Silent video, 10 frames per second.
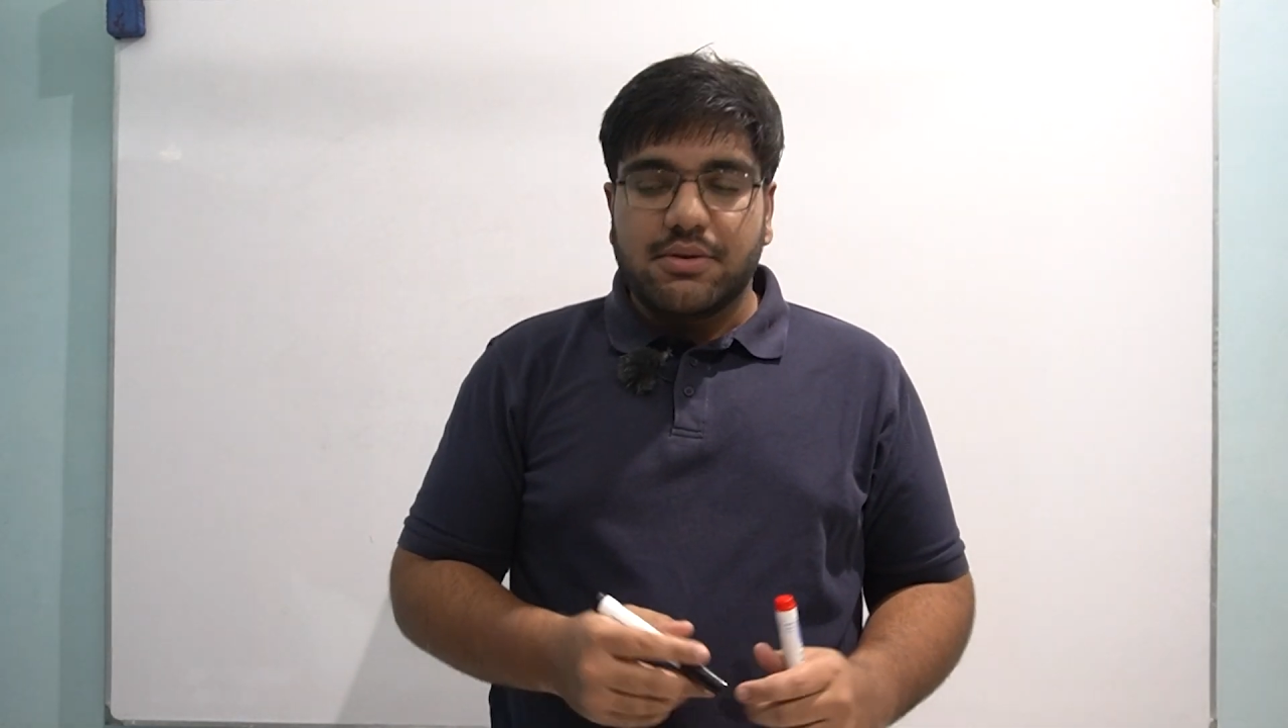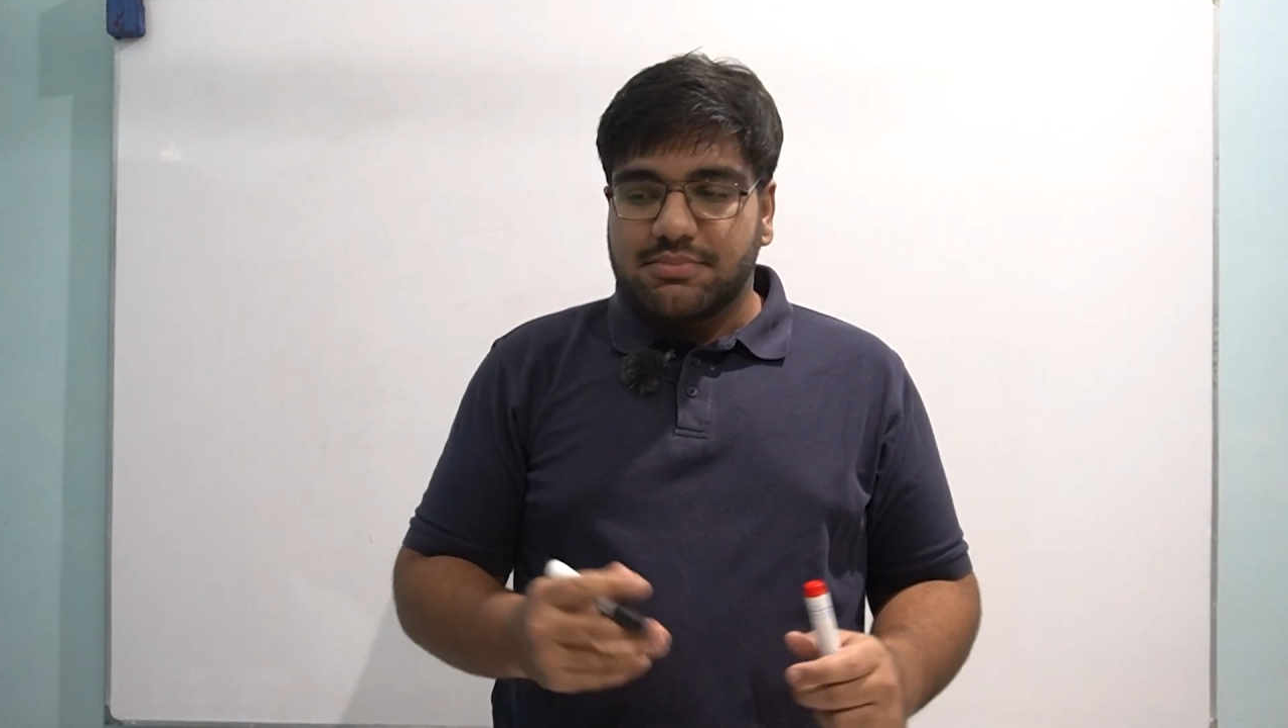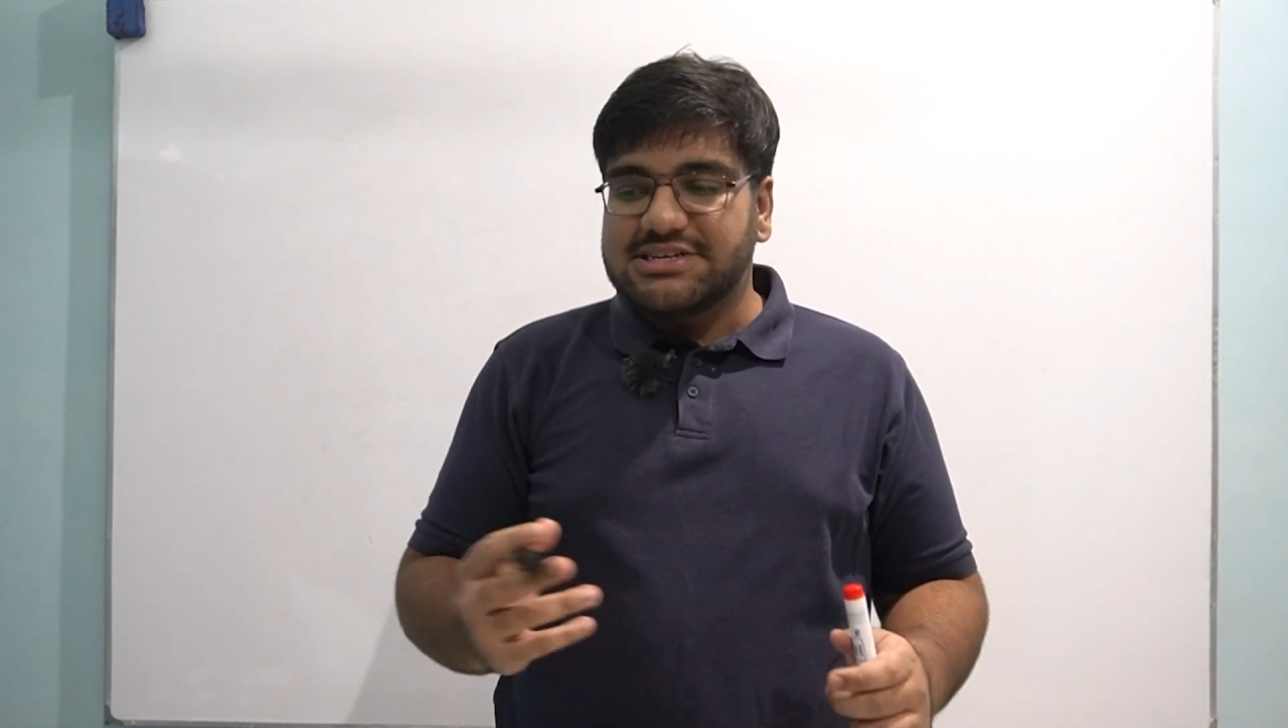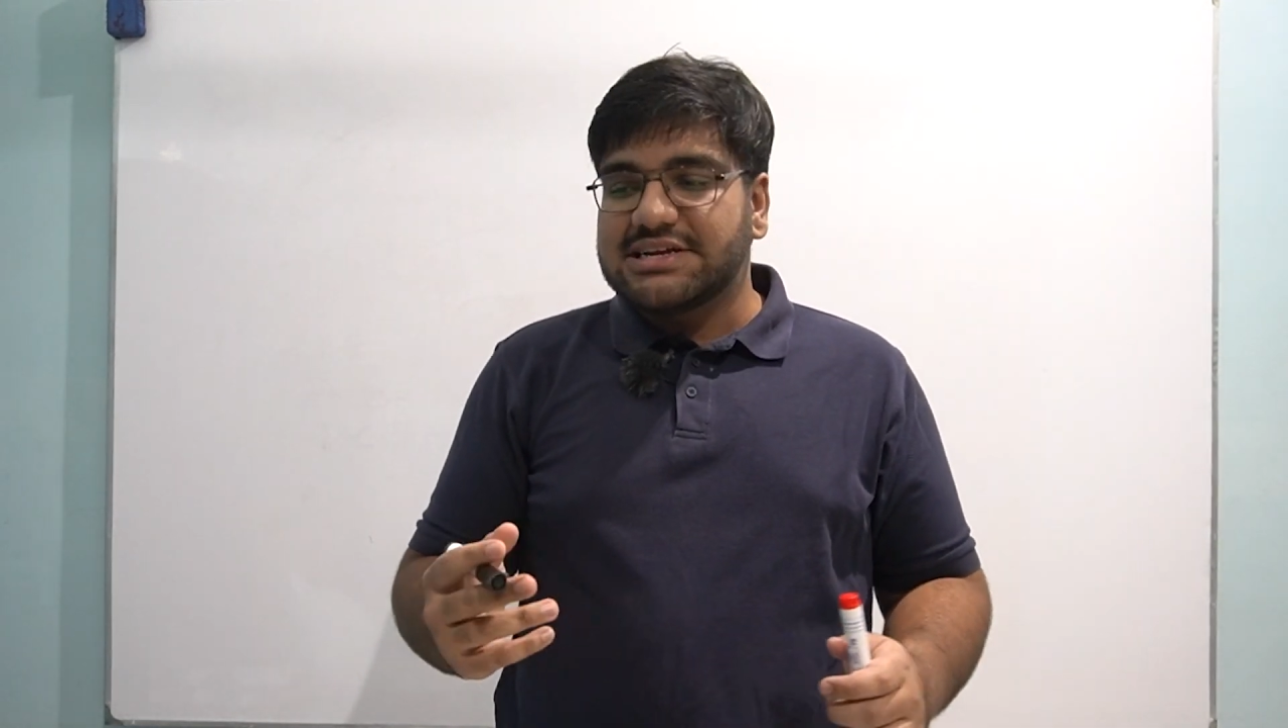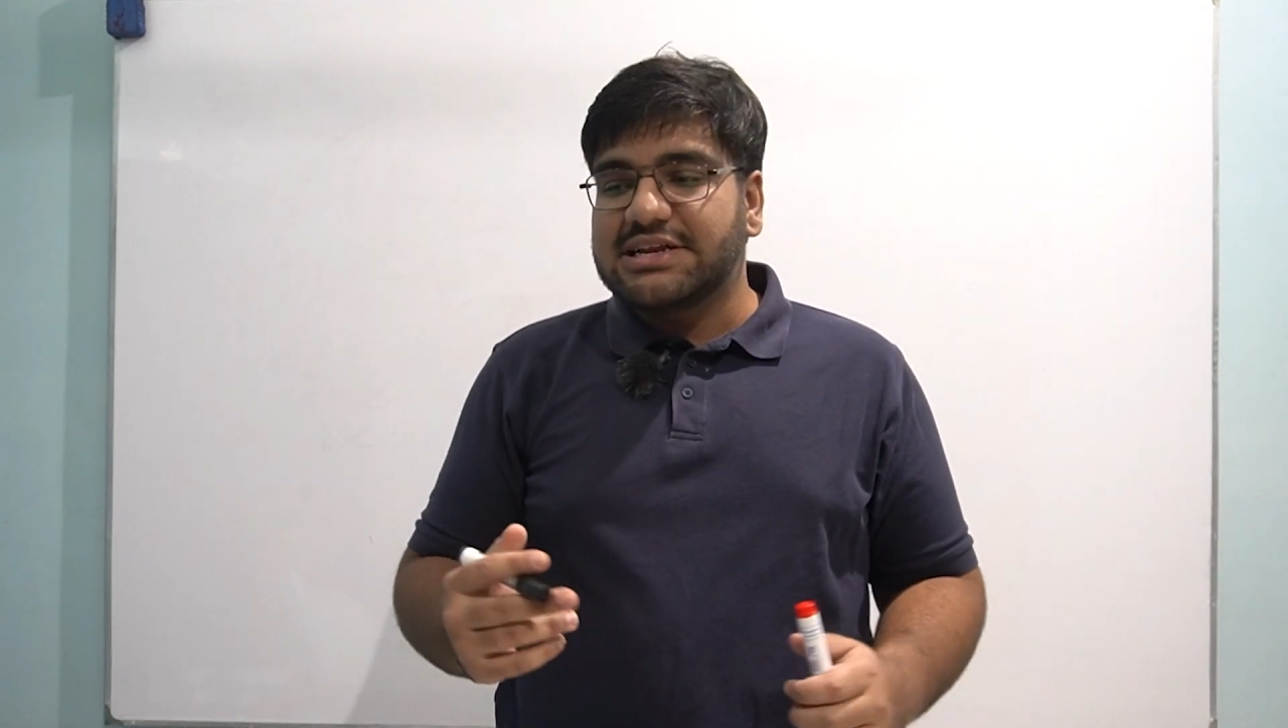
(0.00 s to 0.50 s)

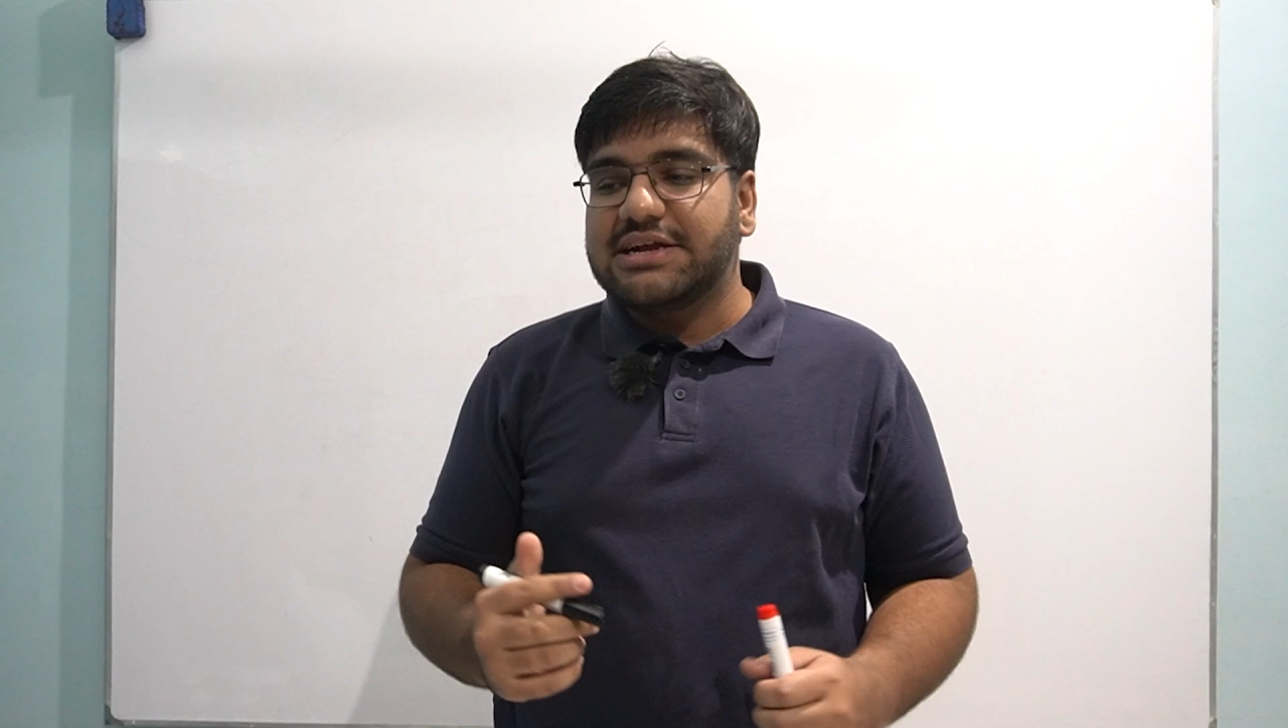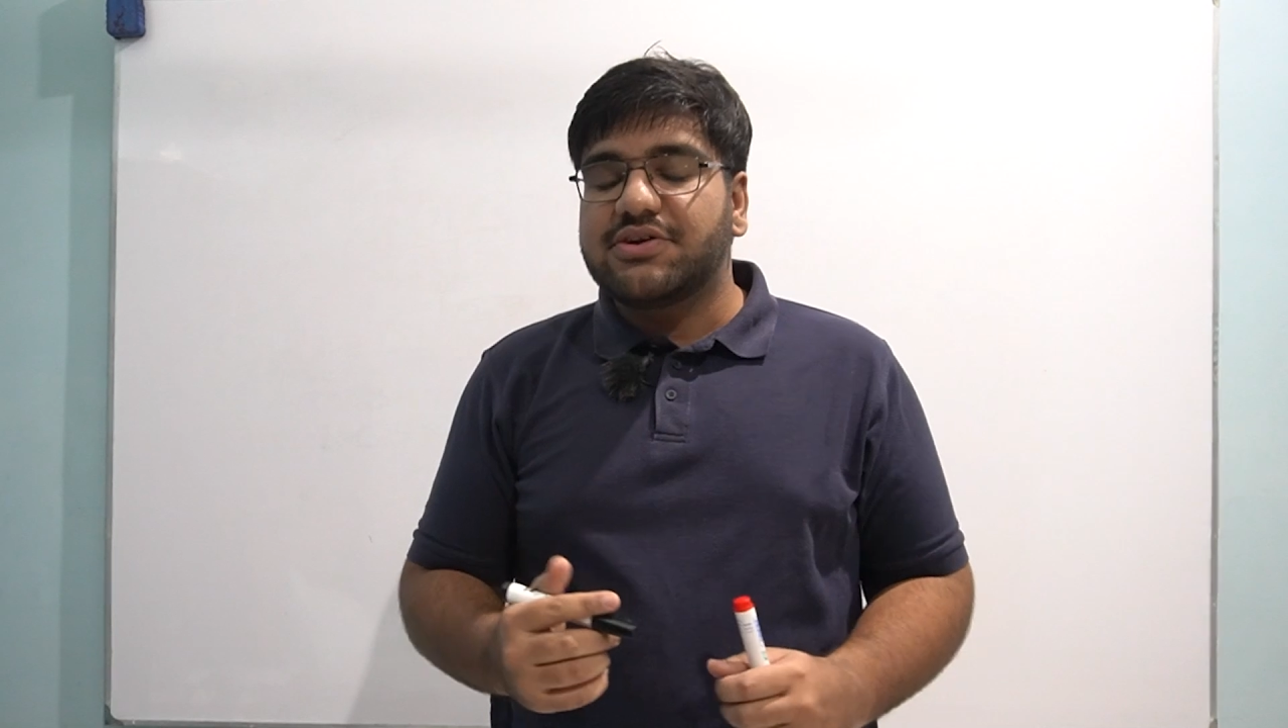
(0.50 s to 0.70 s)
Basically,